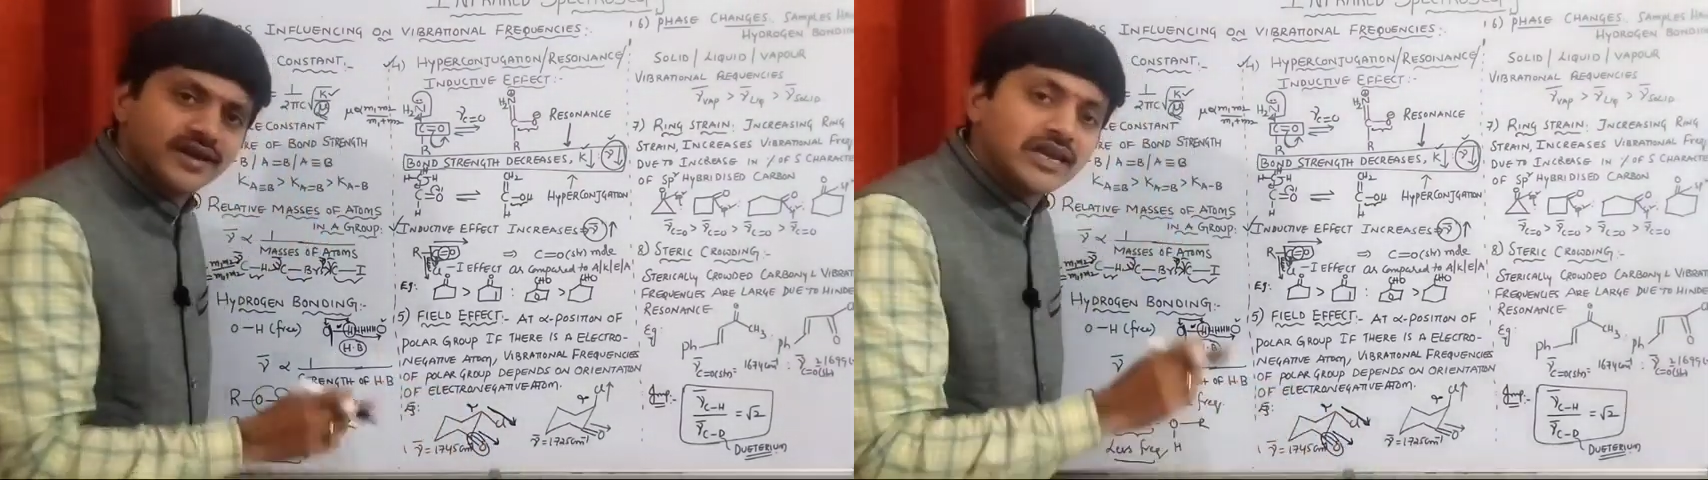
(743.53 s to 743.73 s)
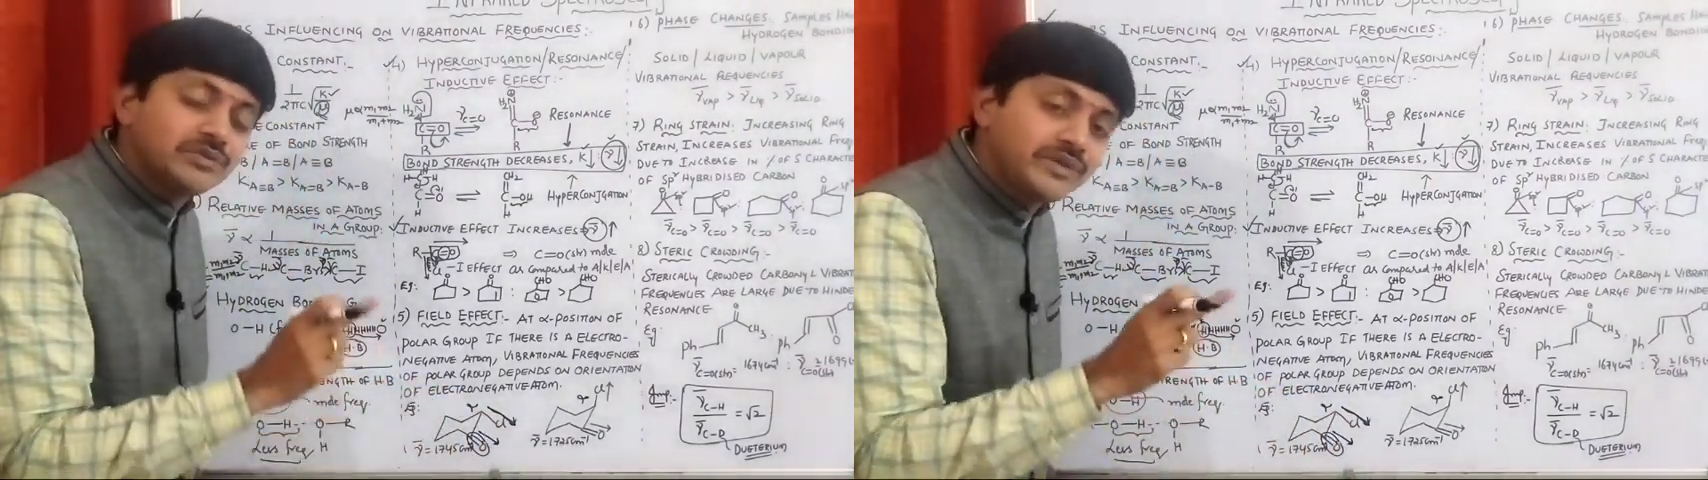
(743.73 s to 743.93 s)

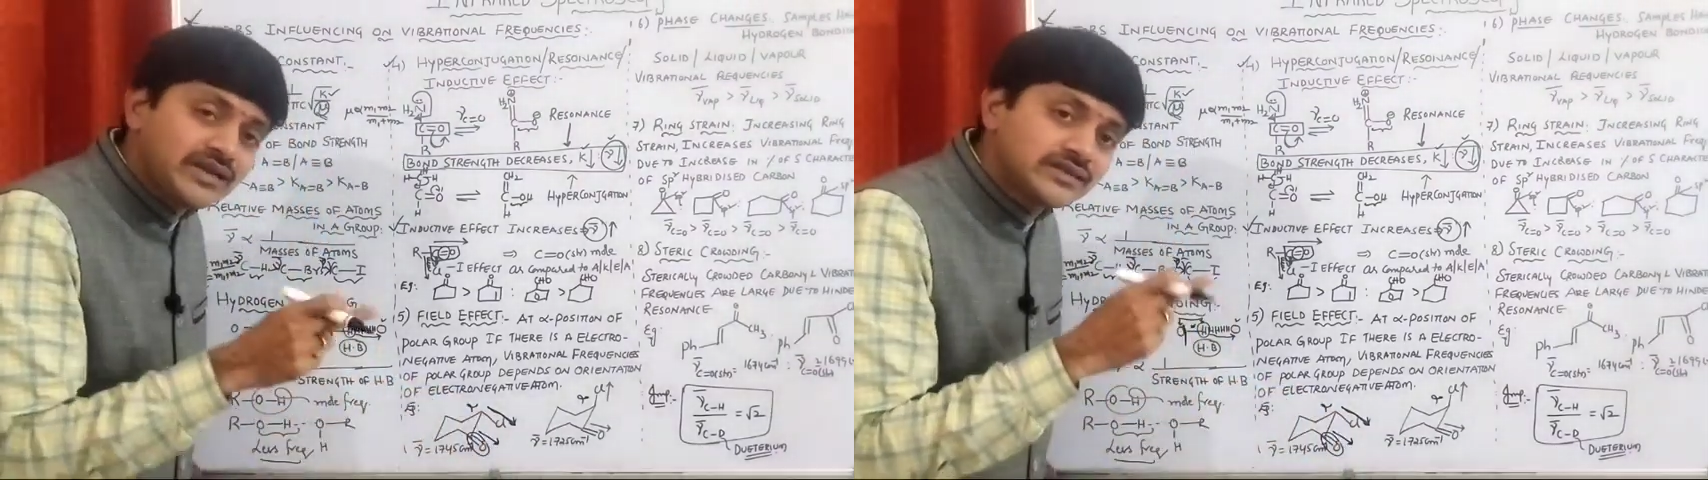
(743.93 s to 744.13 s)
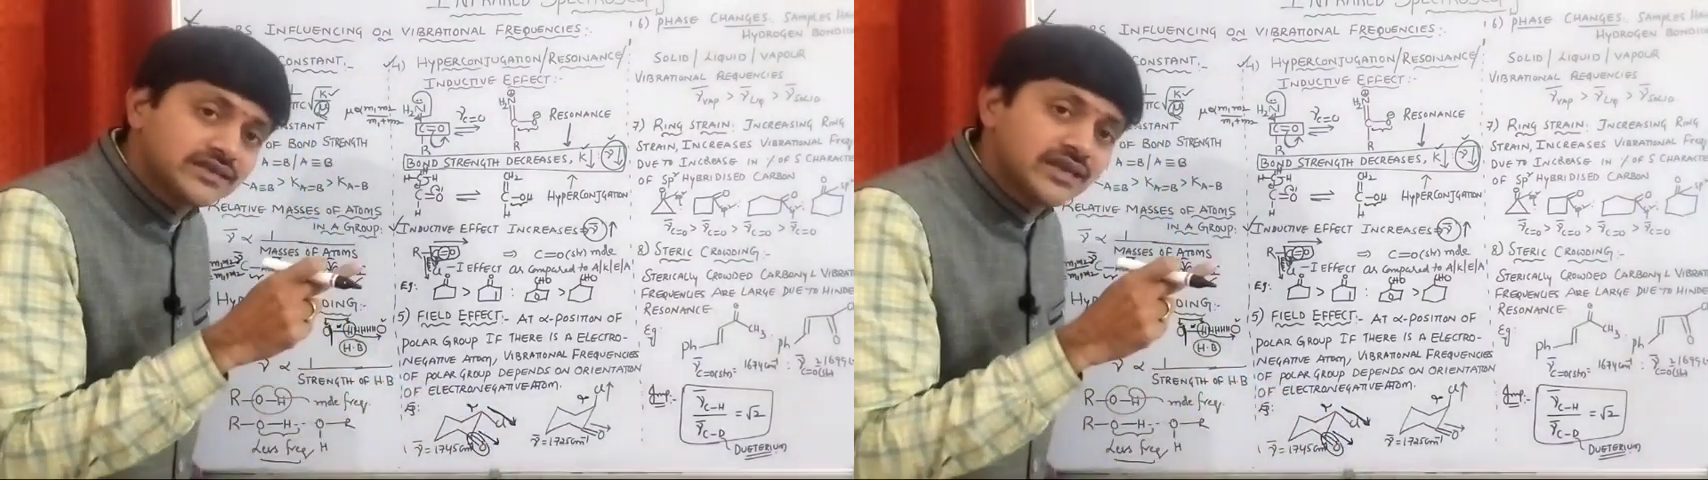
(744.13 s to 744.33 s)
It
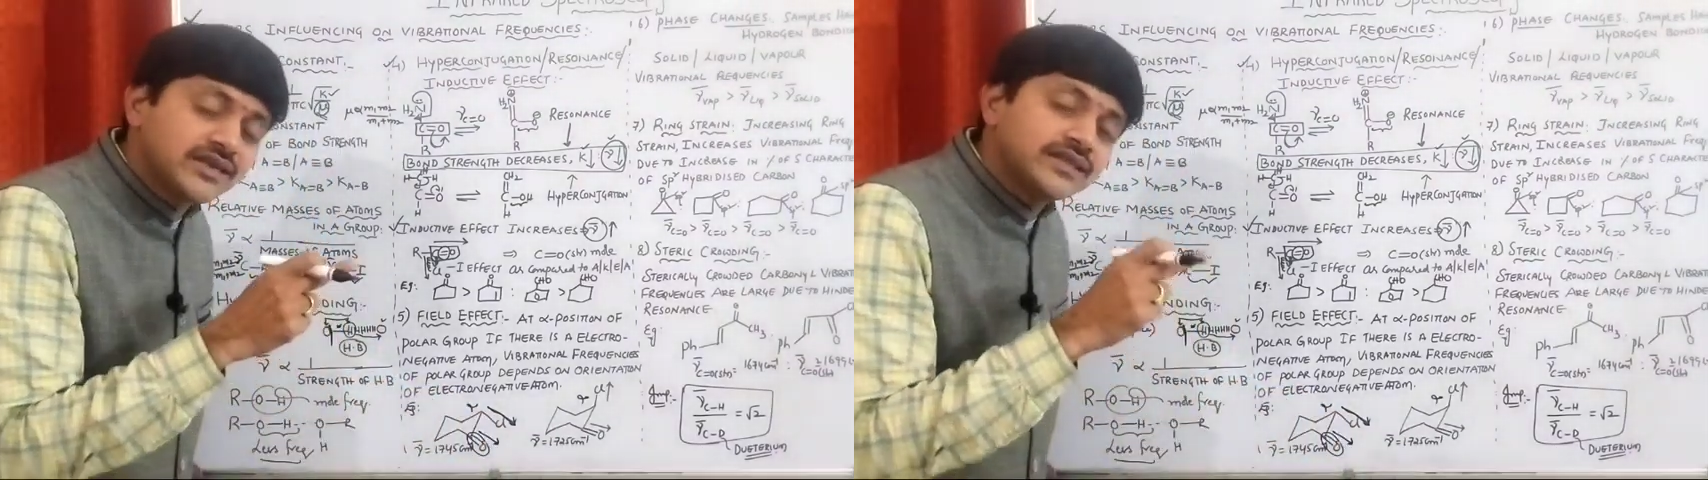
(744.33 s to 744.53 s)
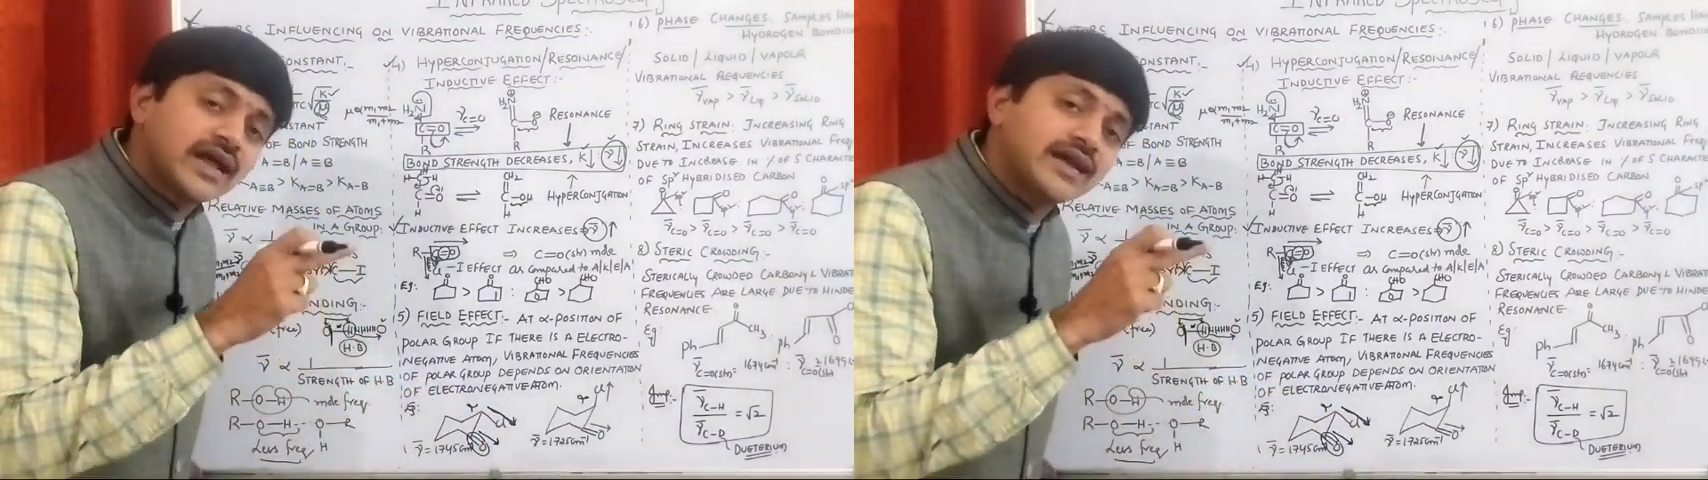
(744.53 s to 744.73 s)
means
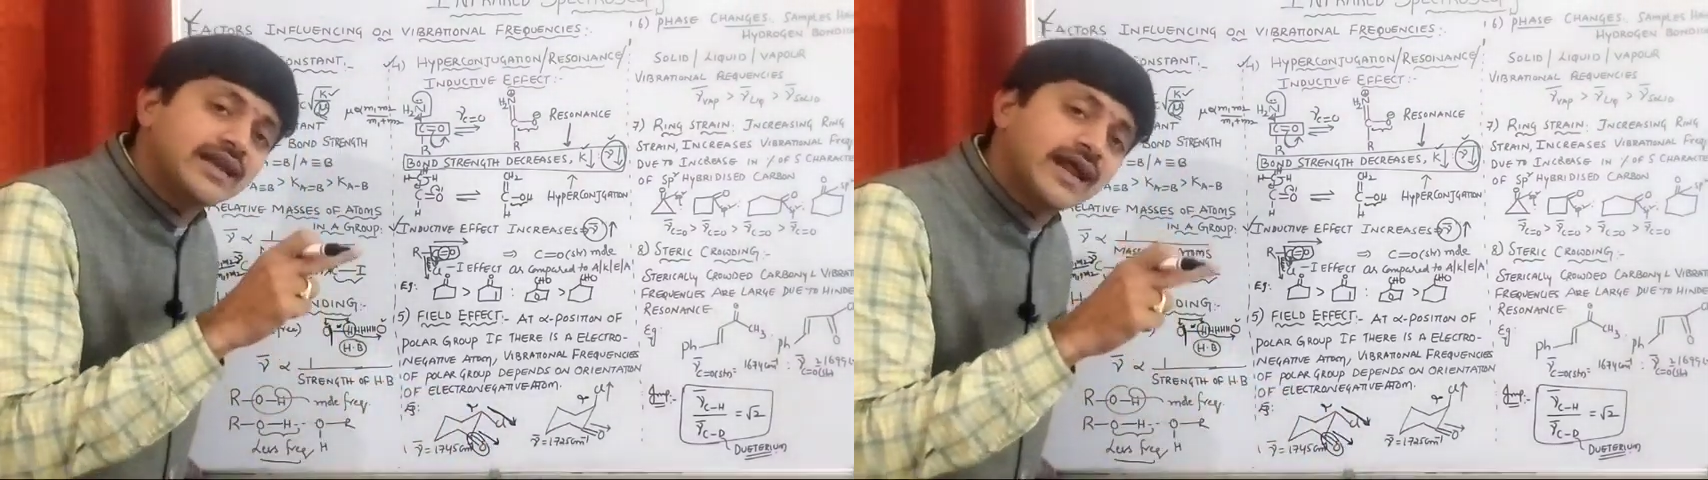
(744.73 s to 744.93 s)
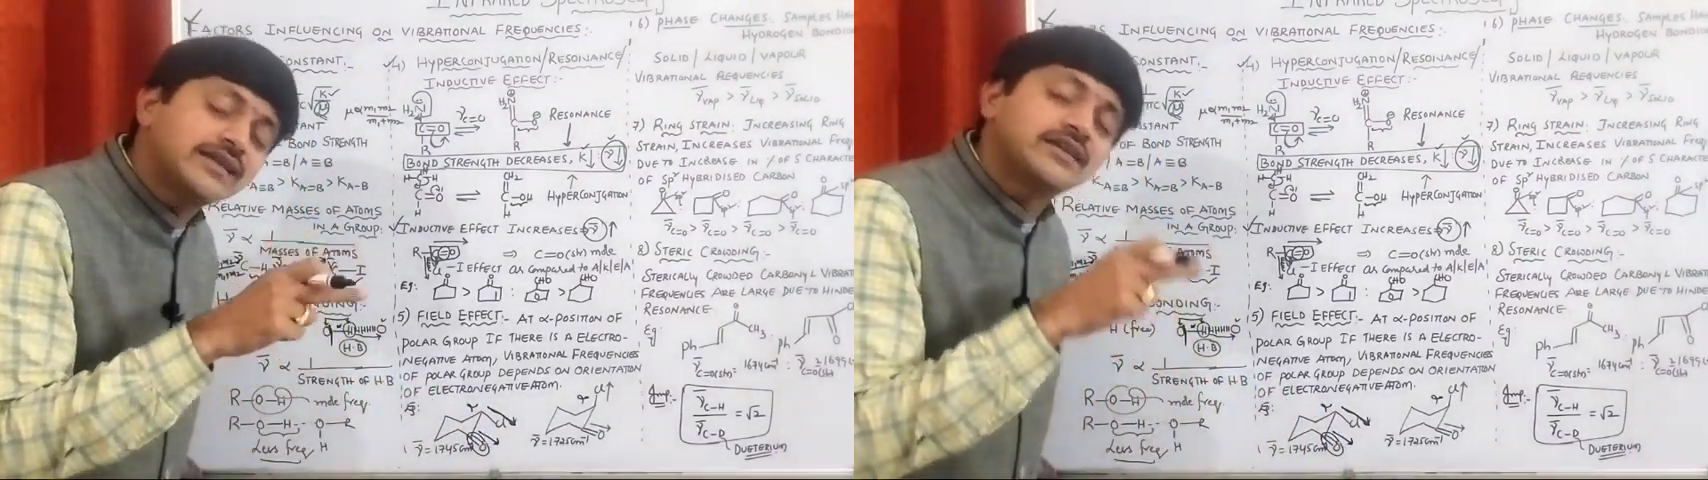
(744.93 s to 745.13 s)

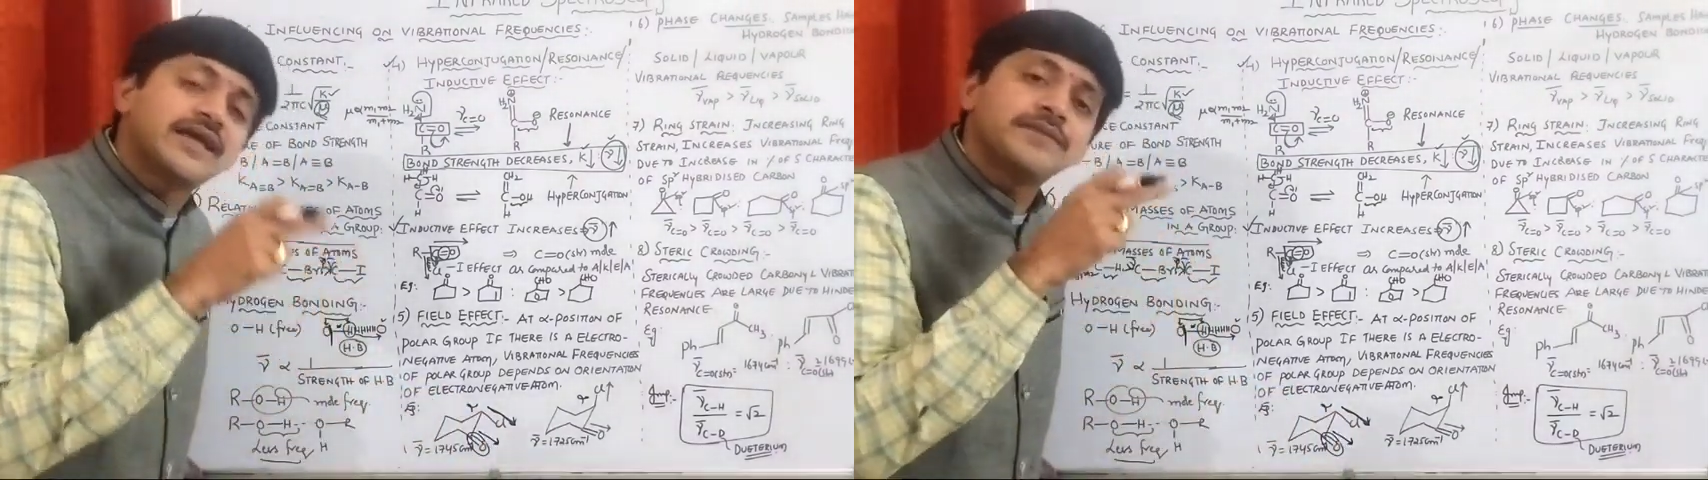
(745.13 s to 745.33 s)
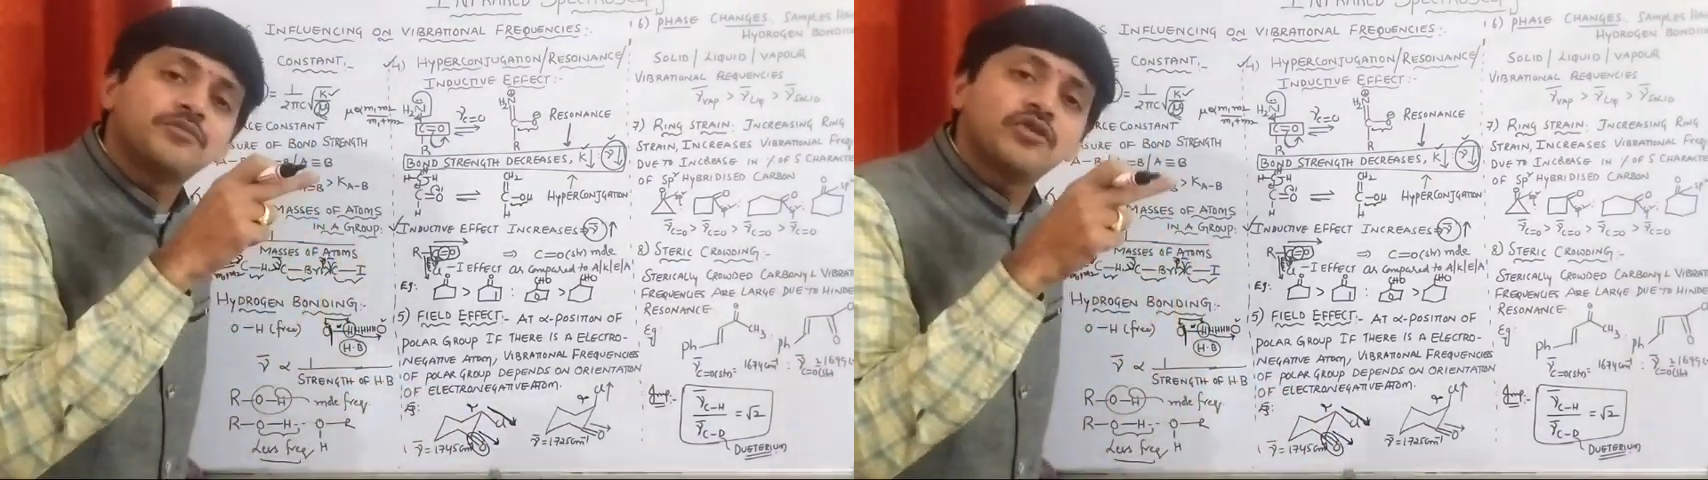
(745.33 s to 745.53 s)
that net
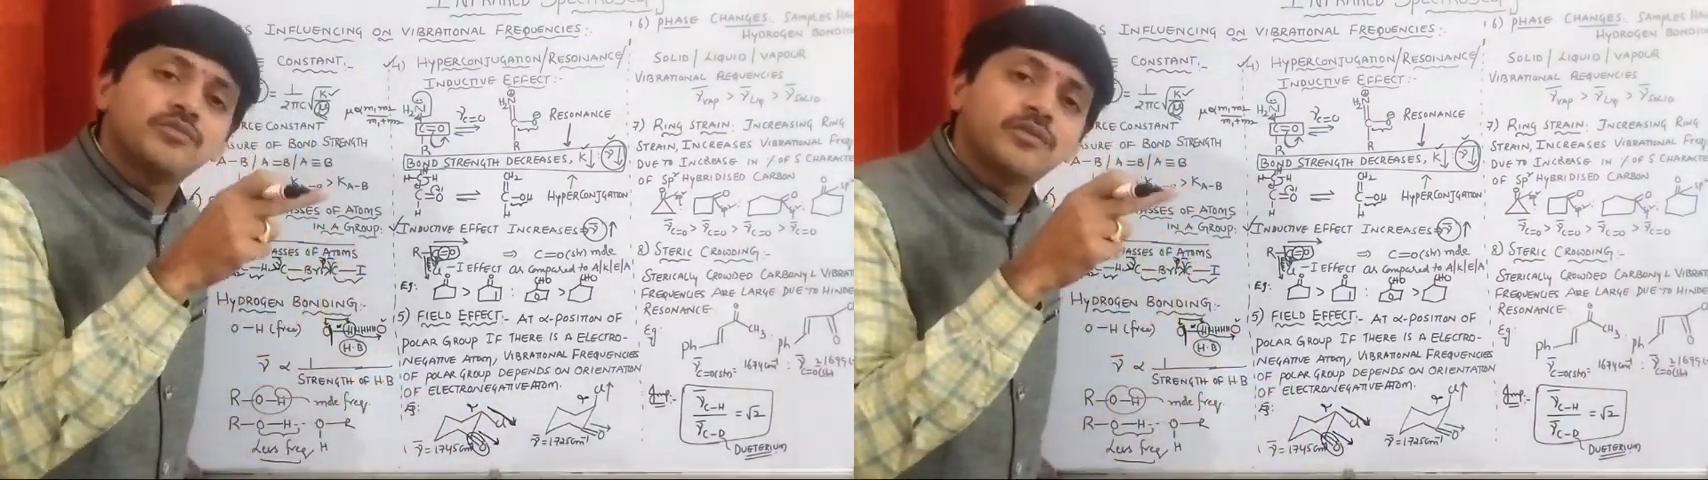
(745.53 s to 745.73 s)
dipole